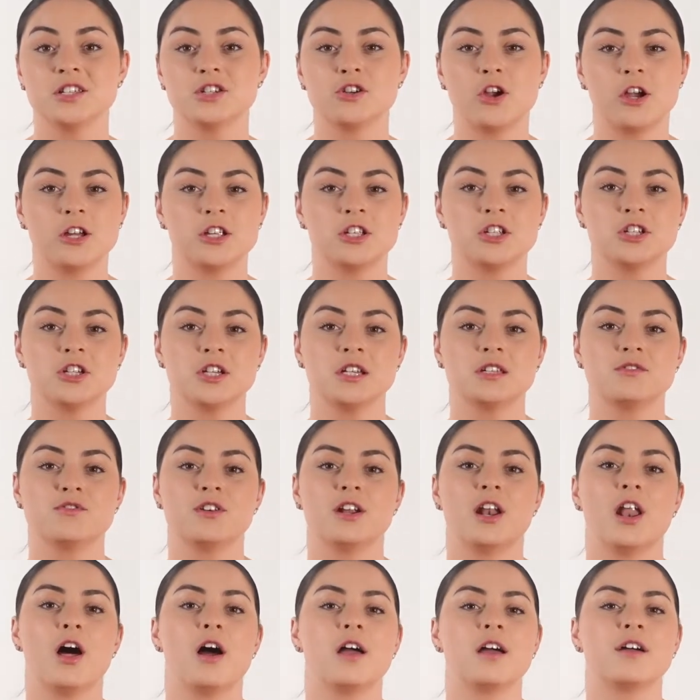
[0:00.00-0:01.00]
strategies
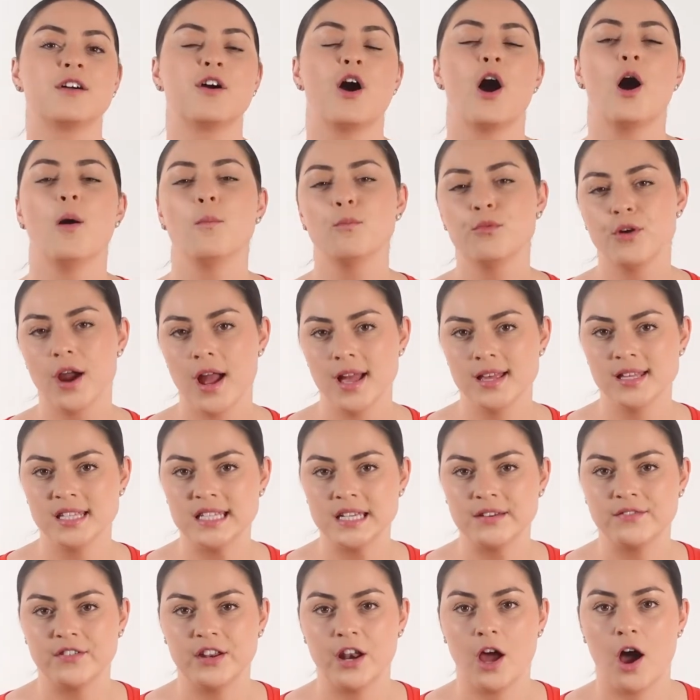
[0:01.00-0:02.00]
rely on
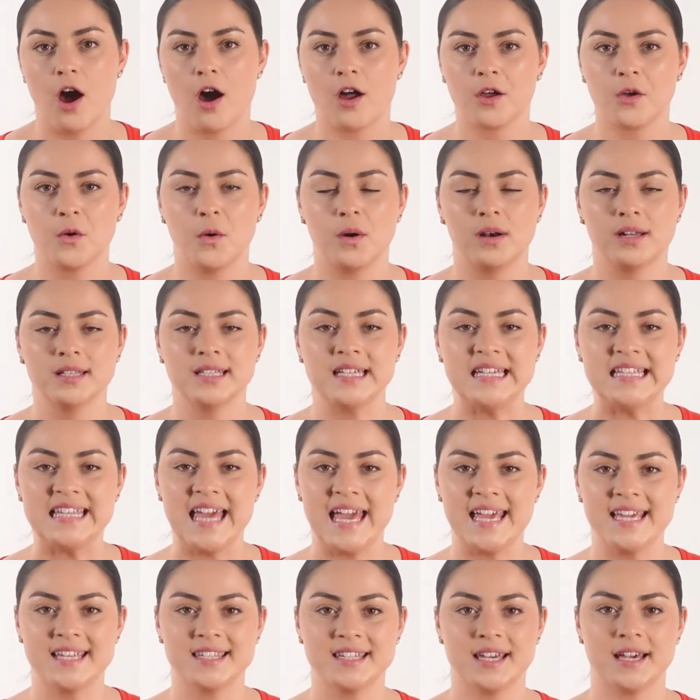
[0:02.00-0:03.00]
comprehensive and high-quality
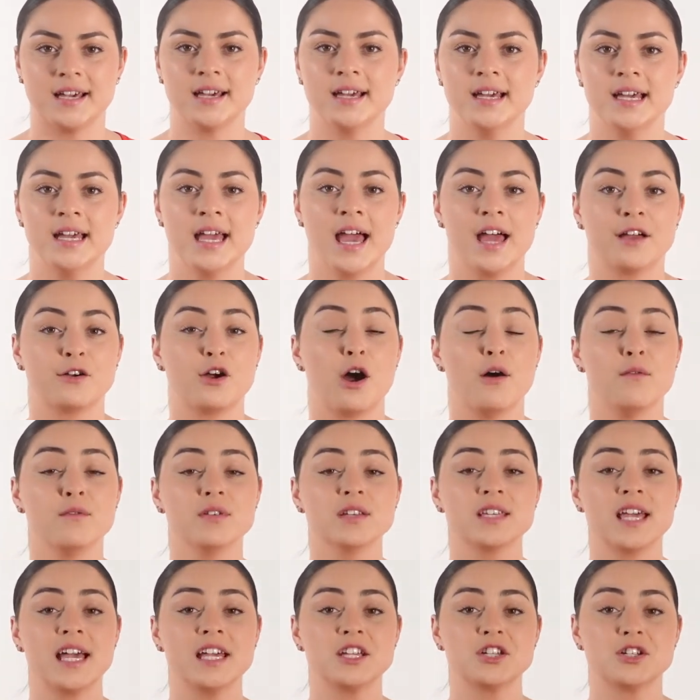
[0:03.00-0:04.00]
data, and
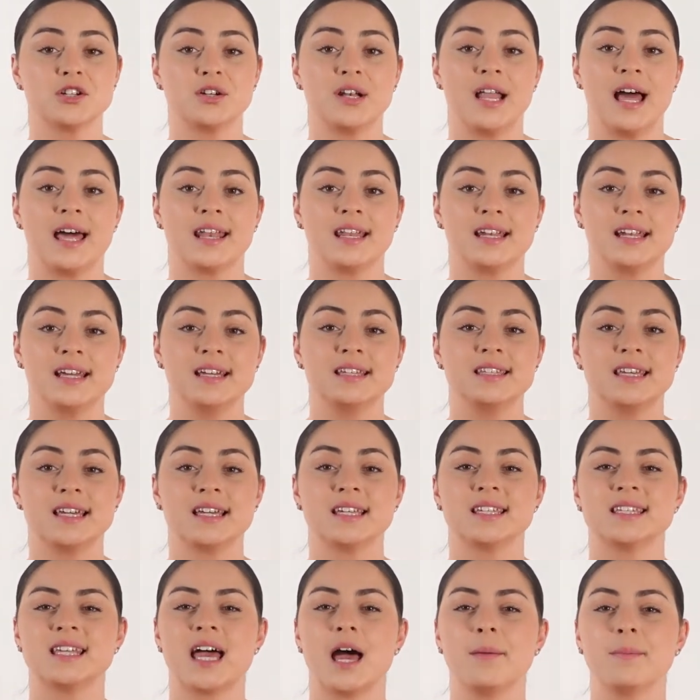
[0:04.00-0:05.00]
conversational
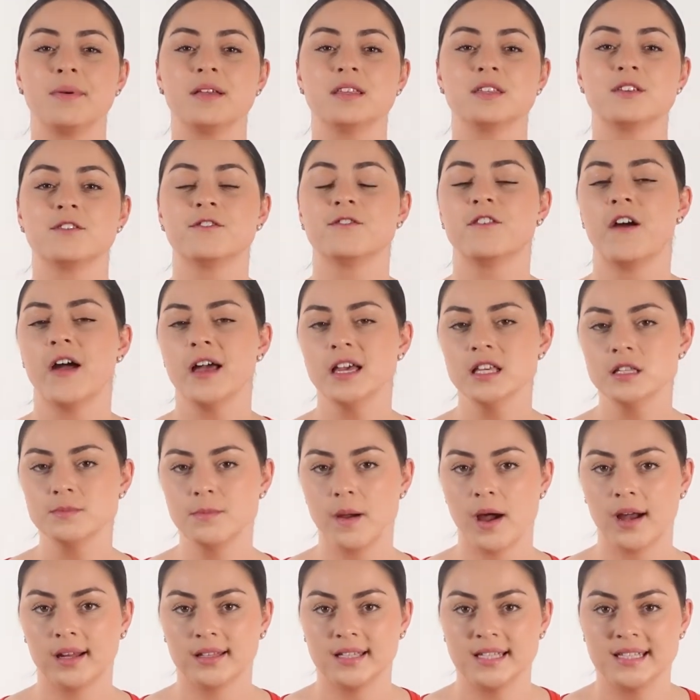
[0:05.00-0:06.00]
analytics tap into
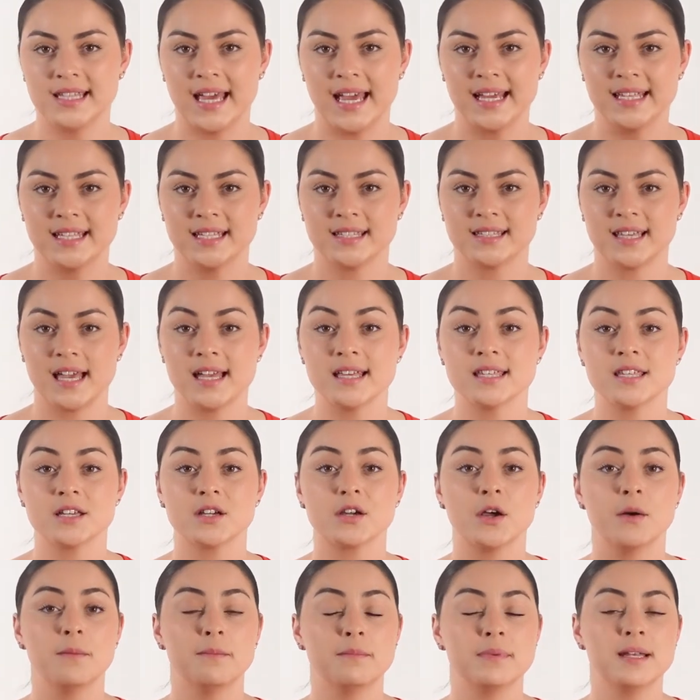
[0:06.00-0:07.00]
first-party data sets
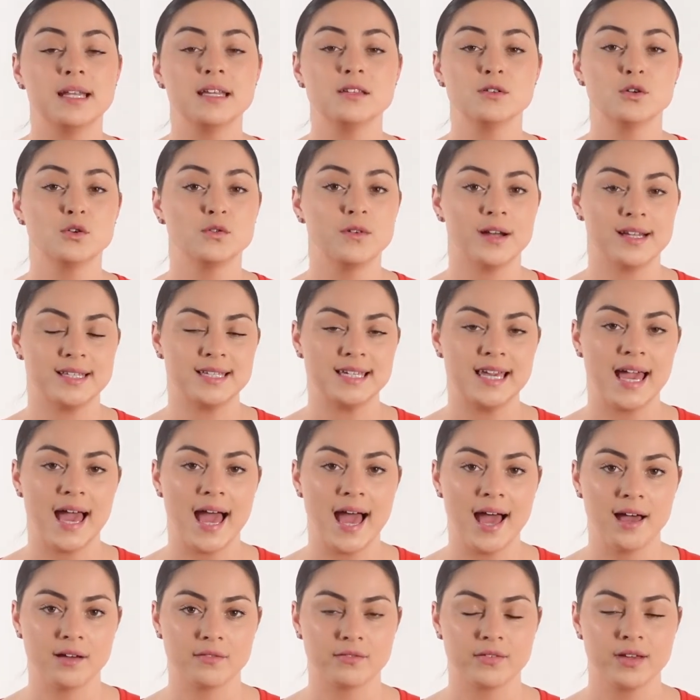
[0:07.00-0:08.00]
that companies already
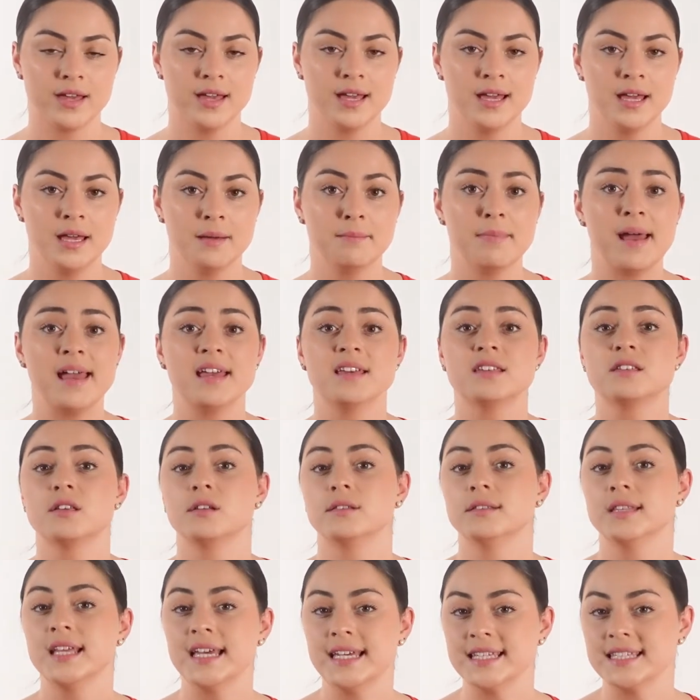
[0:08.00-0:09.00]
have. Based
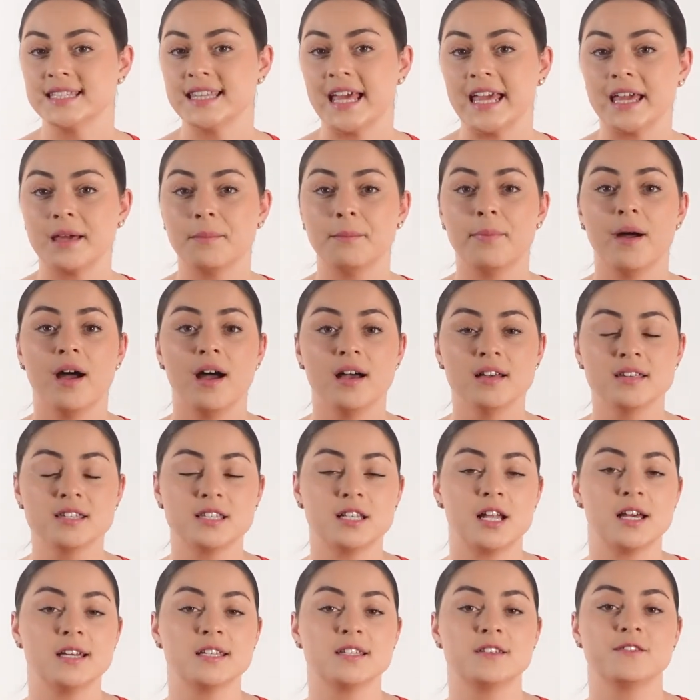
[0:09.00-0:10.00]
on this, they can
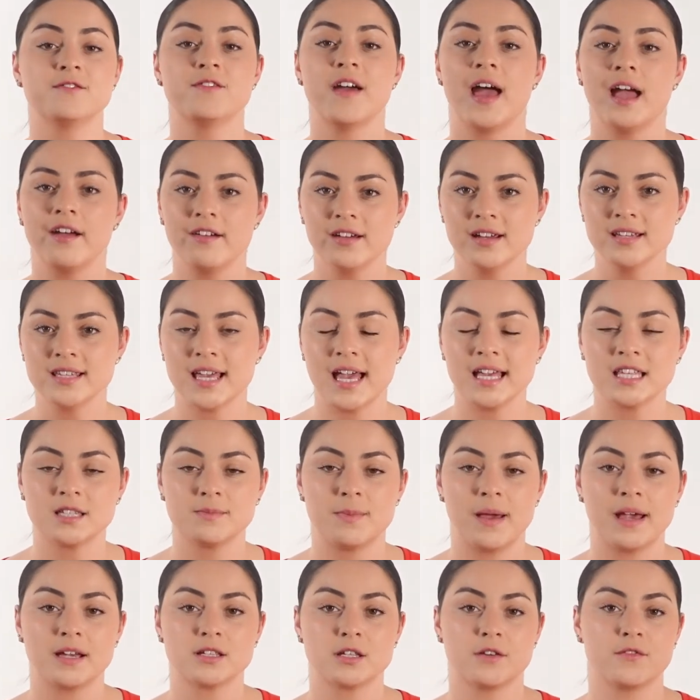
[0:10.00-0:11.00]
personalise the various
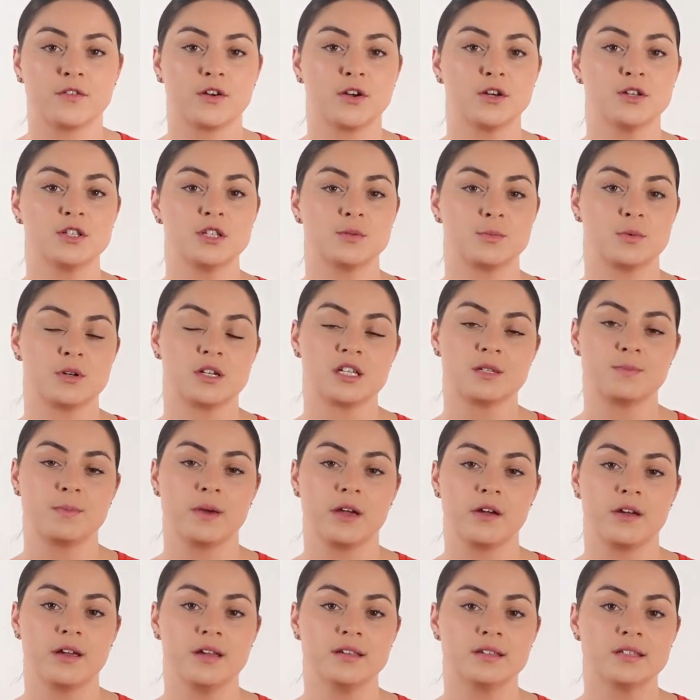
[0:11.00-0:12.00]
aspects of a customer
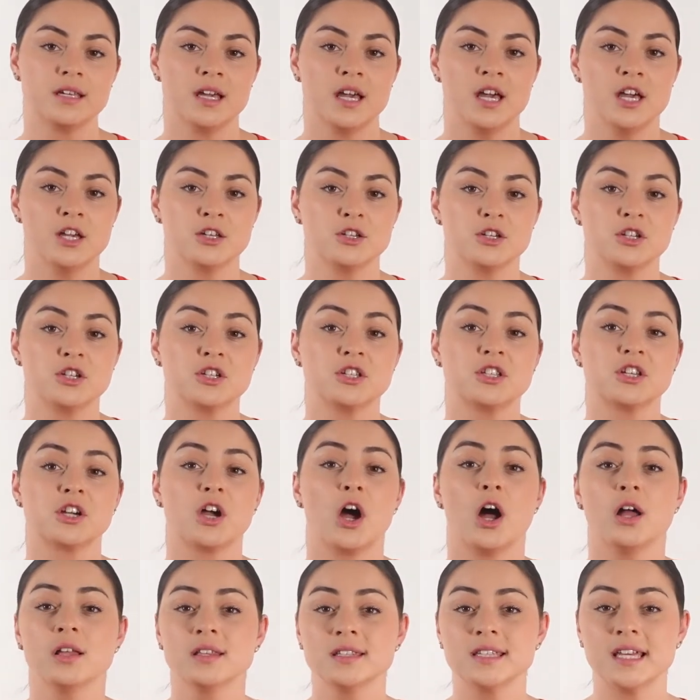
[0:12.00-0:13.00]
experience, such as the
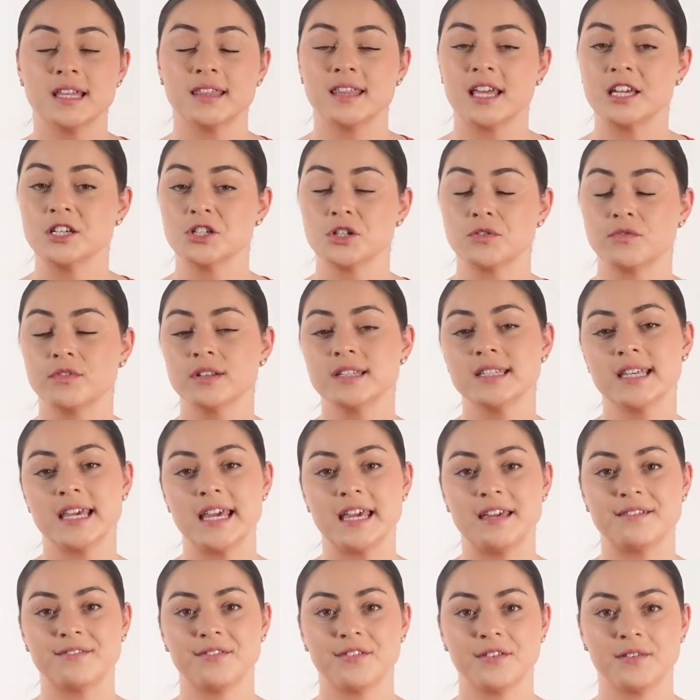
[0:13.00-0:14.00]
content they should
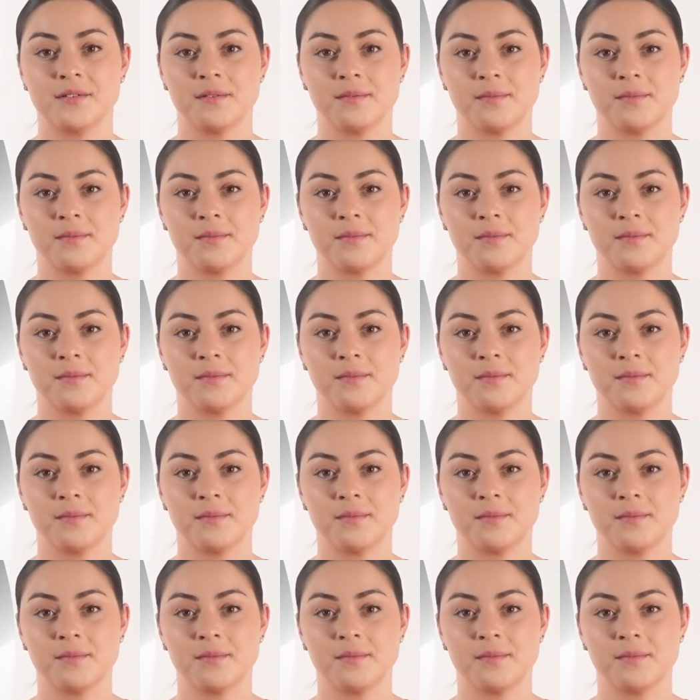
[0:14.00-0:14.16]
receive.